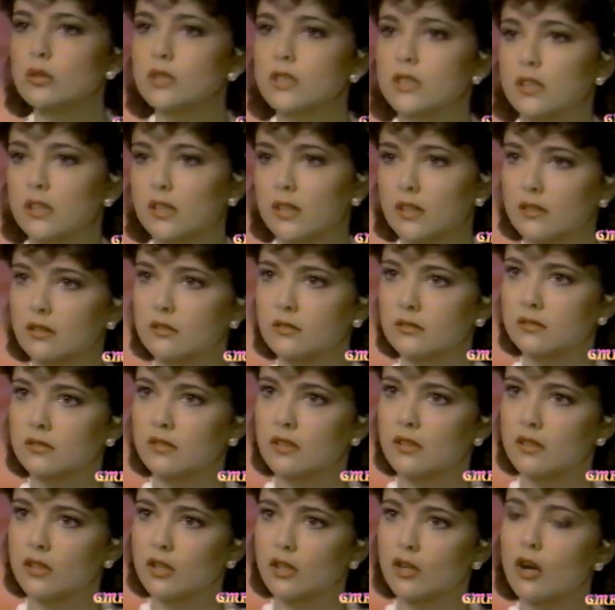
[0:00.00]
I told
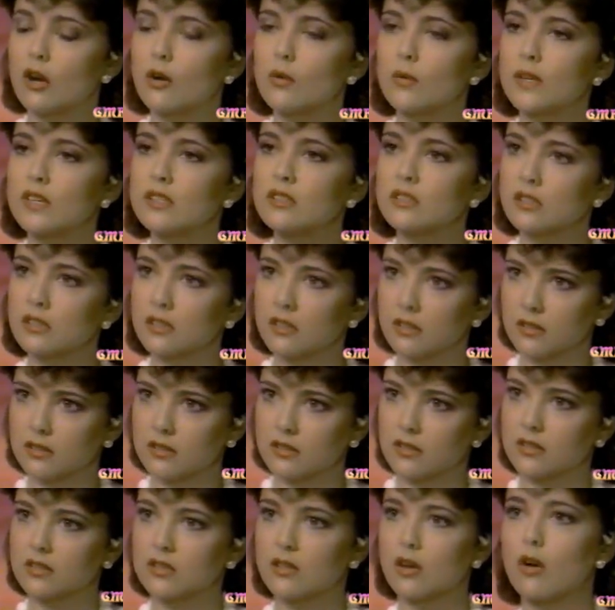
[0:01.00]
her that the
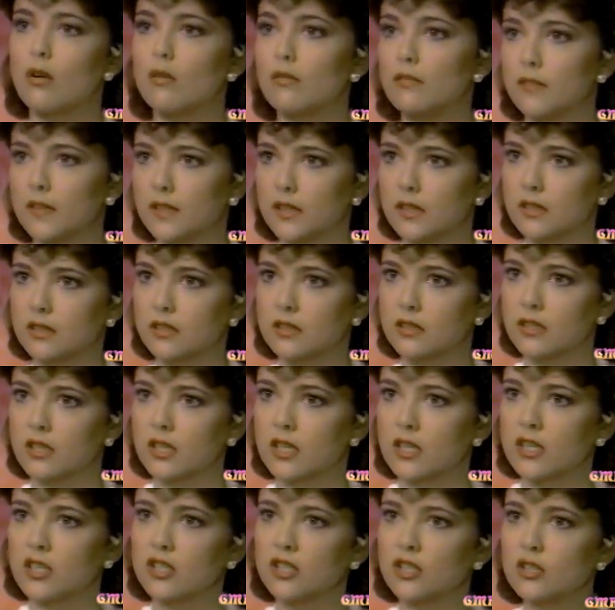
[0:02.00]
coincidence is
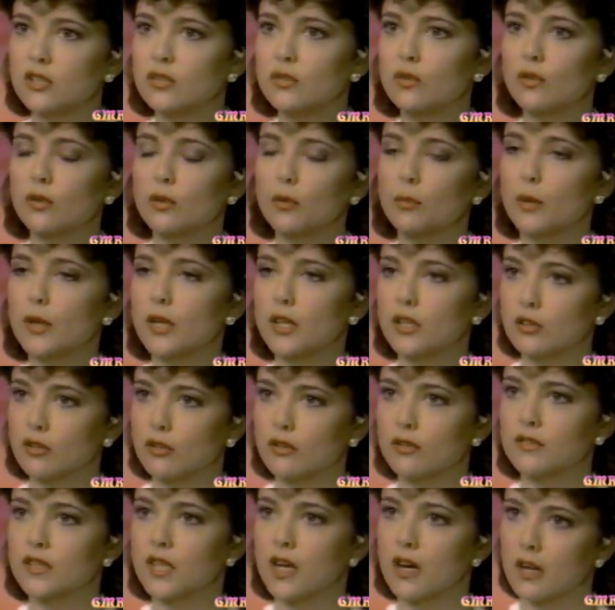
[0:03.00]
obvious she saw the
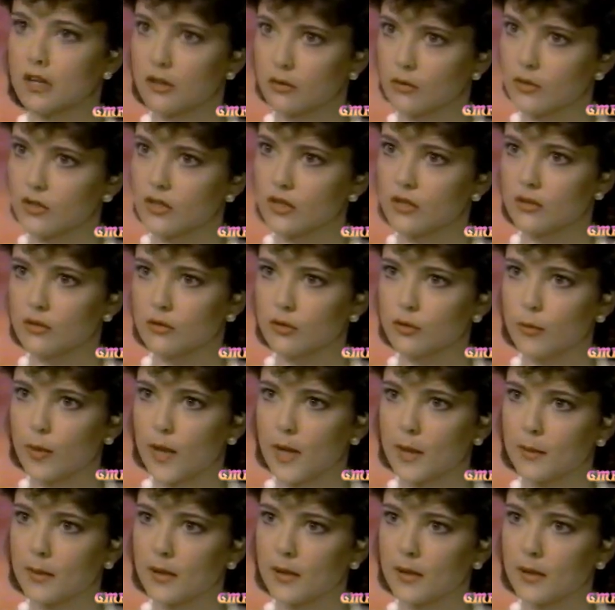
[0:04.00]
picture of Tanya in the